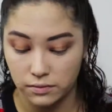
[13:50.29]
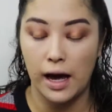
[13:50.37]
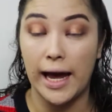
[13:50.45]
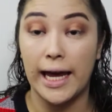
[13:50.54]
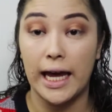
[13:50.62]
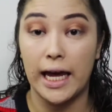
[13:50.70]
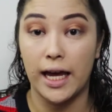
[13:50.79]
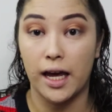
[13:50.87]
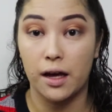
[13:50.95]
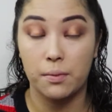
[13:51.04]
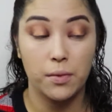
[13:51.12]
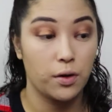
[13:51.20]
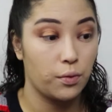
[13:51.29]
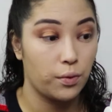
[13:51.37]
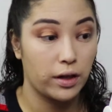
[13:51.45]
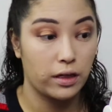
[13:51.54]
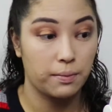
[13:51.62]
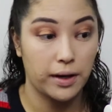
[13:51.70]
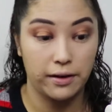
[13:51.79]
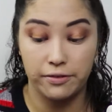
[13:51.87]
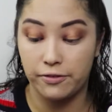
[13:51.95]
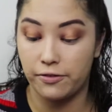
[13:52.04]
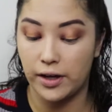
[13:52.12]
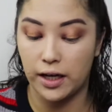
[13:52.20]
I am, with my
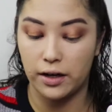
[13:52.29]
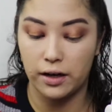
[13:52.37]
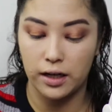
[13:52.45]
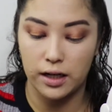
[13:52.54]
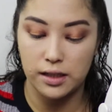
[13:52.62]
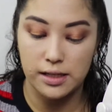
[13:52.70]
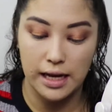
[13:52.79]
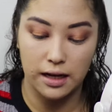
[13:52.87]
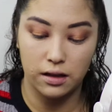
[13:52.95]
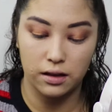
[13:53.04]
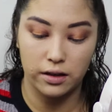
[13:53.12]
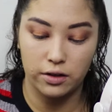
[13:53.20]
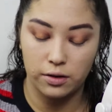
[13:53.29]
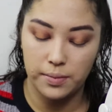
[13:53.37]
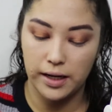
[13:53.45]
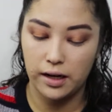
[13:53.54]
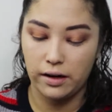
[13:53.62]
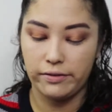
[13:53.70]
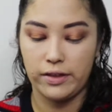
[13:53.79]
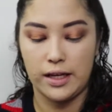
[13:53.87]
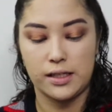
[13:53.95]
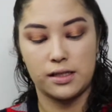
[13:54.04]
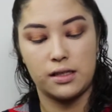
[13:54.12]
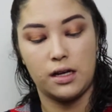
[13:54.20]
finger, gonna take a little bit of
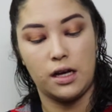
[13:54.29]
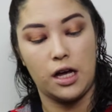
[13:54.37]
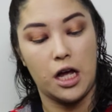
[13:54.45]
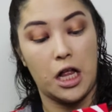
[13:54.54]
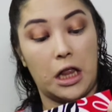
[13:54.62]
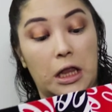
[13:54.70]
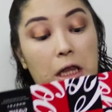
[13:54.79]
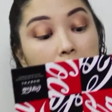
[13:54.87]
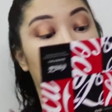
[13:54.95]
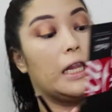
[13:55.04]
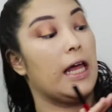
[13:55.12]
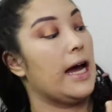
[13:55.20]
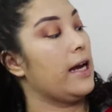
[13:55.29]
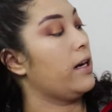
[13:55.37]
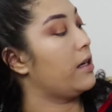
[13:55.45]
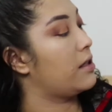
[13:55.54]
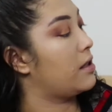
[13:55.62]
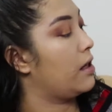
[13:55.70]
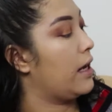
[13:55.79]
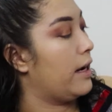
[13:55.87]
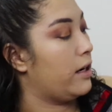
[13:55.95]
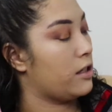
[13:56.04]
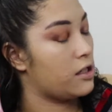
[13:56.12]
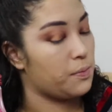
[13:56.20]
this lightest
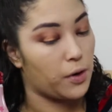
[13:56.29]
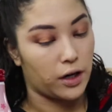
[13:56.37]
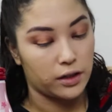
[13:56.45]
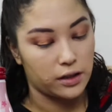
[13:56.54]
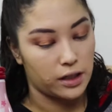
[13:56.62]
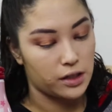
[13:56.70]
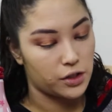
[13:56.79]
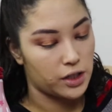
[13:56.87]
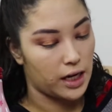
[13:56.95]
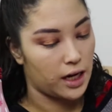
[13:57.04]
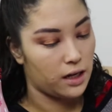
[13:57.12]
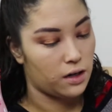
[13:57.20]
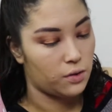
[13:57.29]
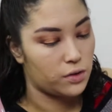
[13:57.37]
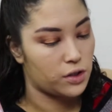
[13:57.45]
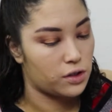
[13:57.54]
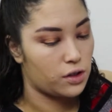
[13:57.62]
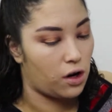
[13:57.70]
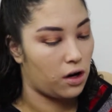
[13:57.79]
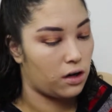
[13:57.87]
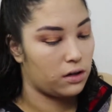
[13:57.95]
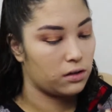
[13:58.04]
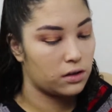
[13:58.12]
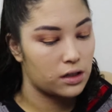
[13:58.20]
sparkly shade, which is
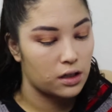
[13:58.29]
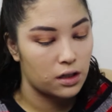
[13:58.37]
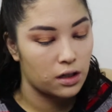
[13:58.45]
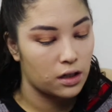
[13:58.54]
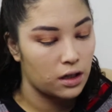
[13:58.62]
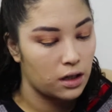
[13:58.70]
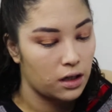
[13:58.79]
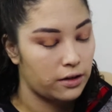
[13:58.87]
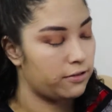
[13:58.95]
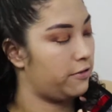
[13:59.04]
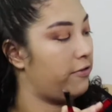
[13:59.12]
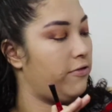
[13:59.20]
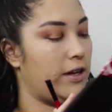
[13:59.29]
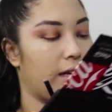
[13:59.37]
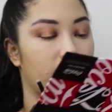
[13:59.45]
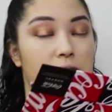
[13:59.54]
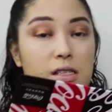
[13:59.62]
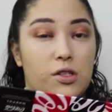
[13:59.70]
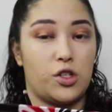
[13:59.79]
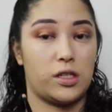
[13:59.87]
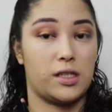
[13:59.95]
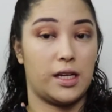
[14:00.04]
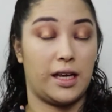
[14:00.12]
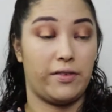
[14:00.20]
called Fizz,
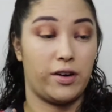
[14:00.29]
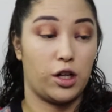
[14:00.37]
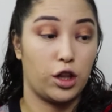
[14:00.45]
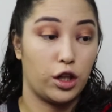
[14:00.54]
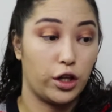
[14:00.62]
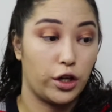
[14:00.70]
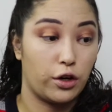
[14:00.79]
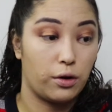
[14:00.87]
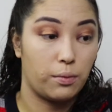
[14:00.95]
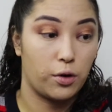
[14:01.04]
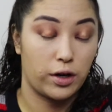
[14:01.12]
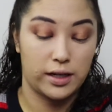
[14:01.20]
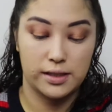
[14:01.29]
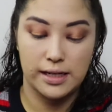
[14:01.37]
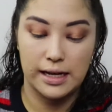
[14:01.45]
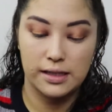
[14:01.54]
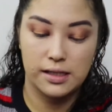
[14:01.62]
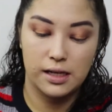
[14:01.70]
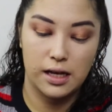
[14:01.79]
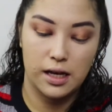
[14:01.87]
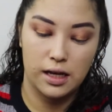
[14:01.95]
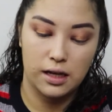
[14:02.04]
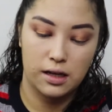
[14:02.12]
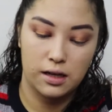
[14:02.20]
just to give it a little more
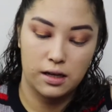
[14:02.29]
intensity.